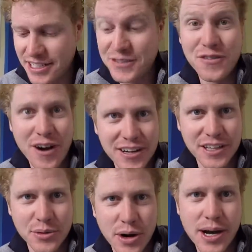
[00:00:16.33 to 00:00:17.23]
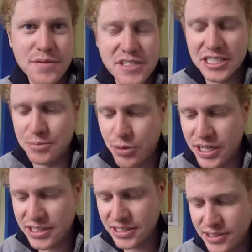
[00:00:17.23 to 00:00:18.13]
It's finally arrived,
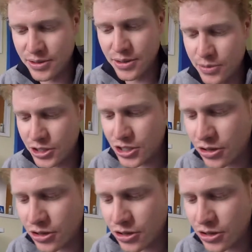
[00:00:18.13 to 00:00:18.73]
expressed, which